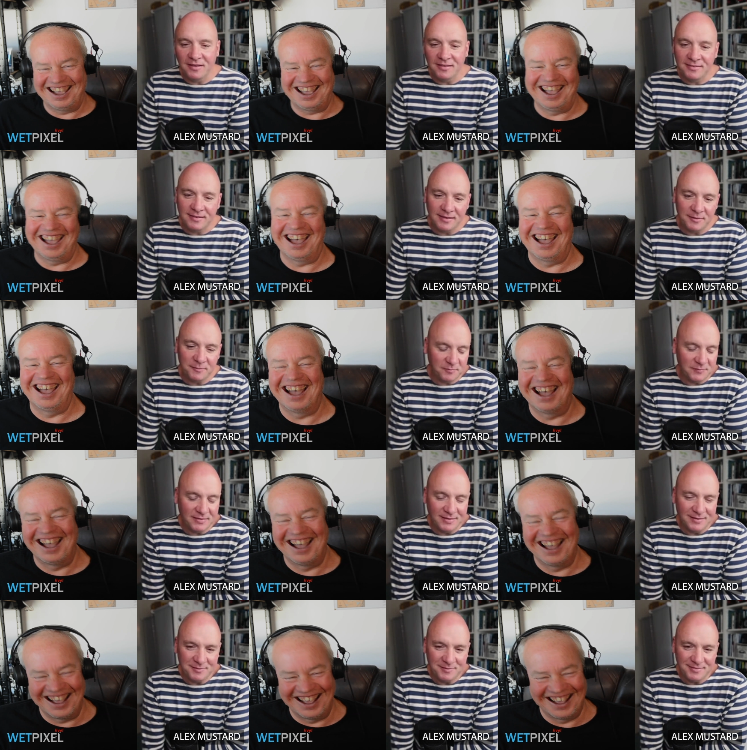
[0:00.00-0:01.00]
Speaker 1: Yeah,
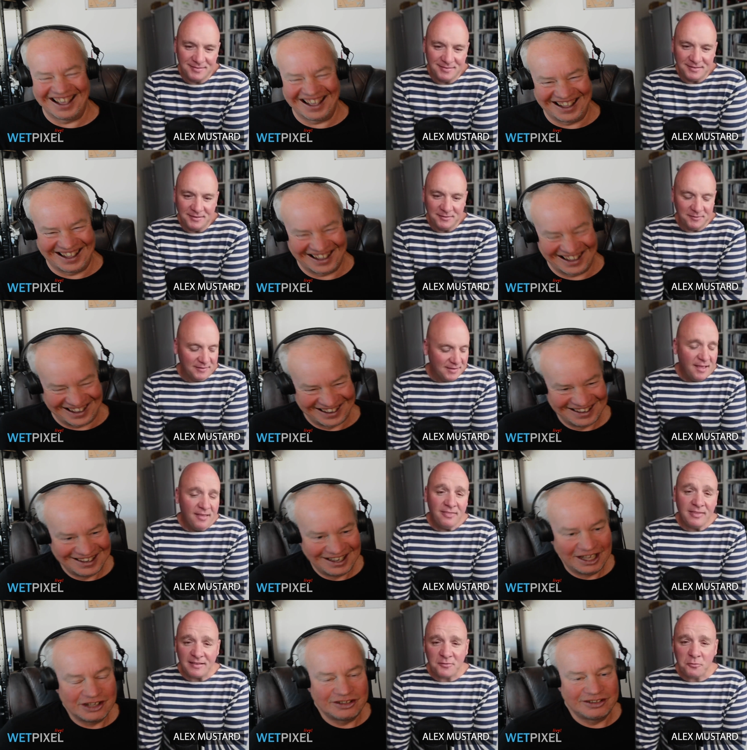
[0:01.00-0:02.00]
yeah, yeah.
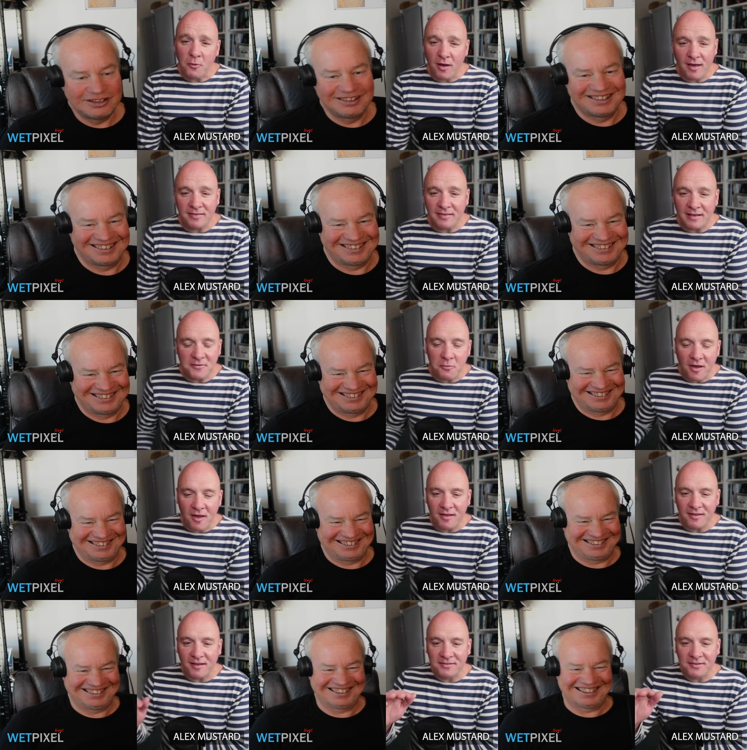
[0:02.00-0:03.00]
That's why. That's
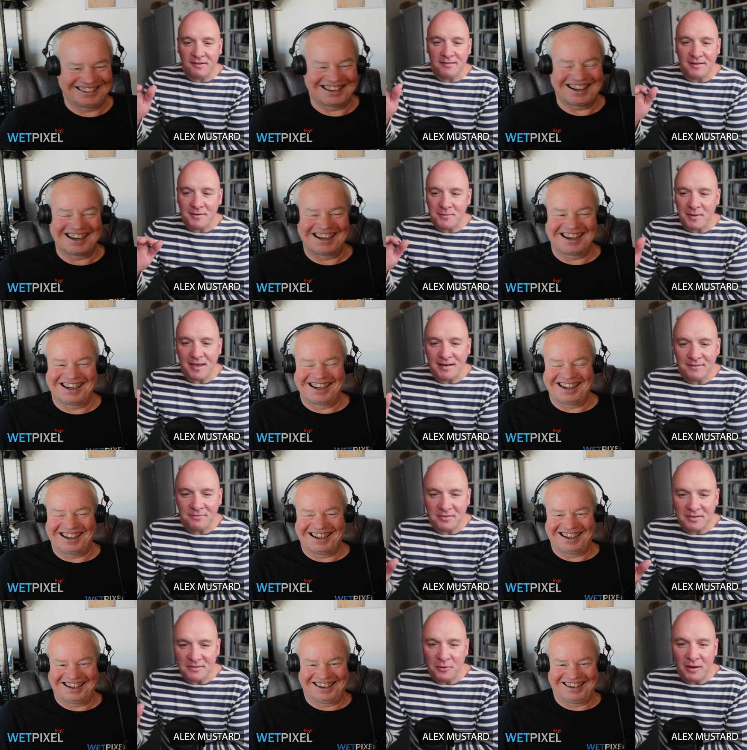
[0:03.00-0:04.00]
why I, I, don't know about any of
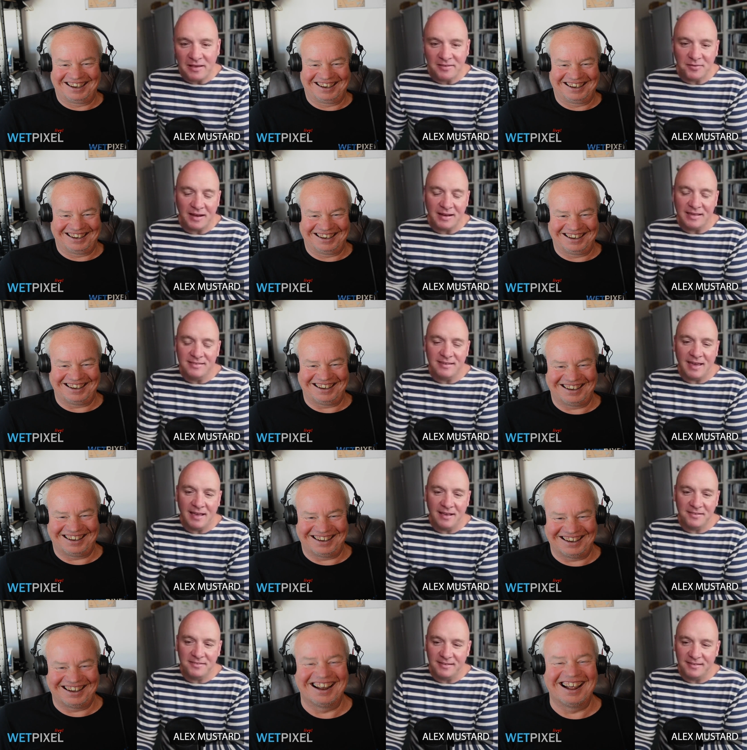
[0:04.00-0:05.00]
these ways of getting into
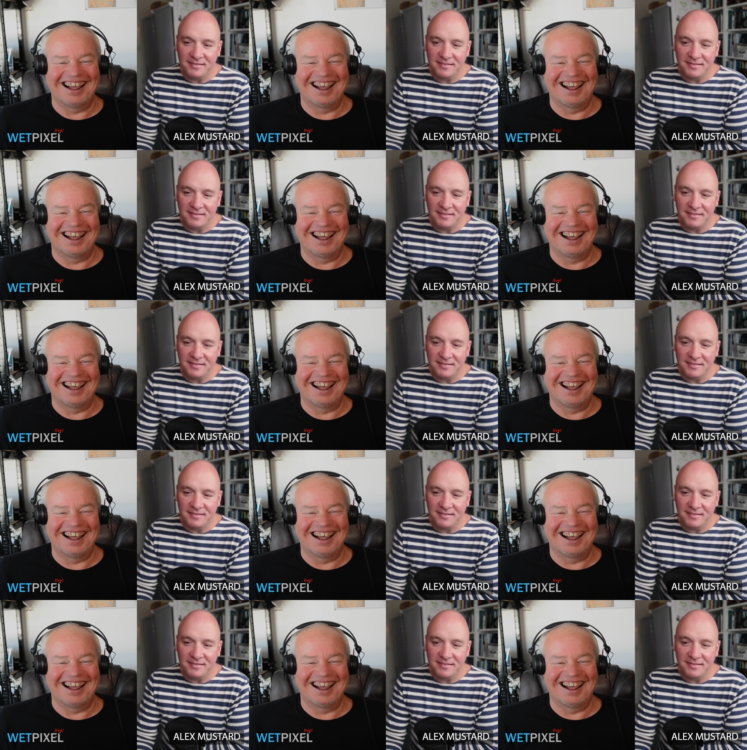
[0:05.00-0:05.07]
housing.